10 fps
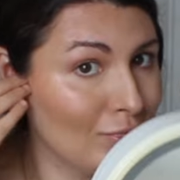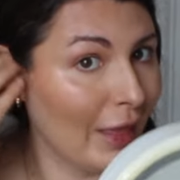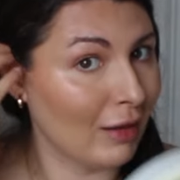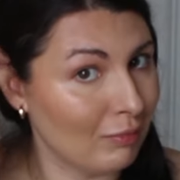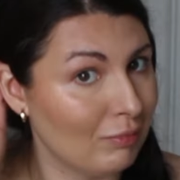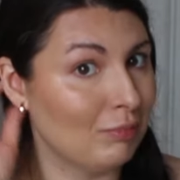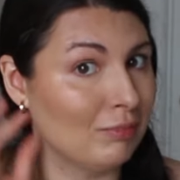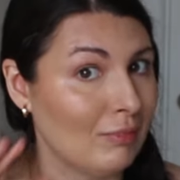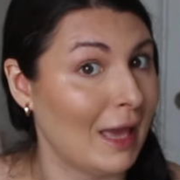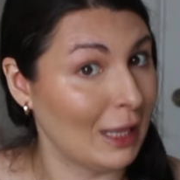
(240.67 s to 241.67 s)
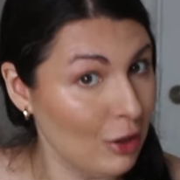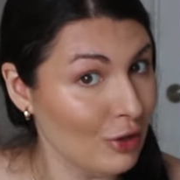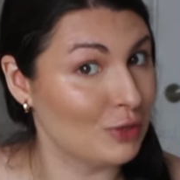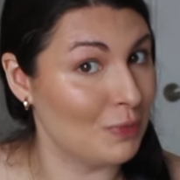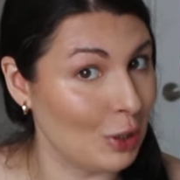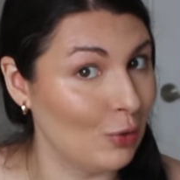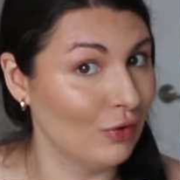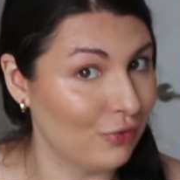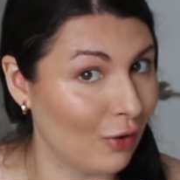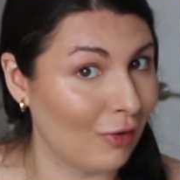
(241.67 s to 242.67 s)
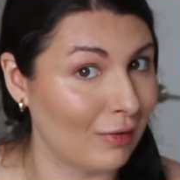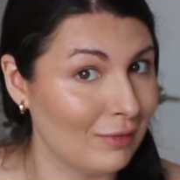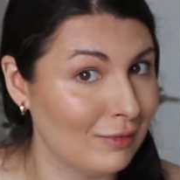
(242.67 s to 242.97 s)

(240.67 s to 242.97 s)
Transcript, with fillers: like It looks beautiful.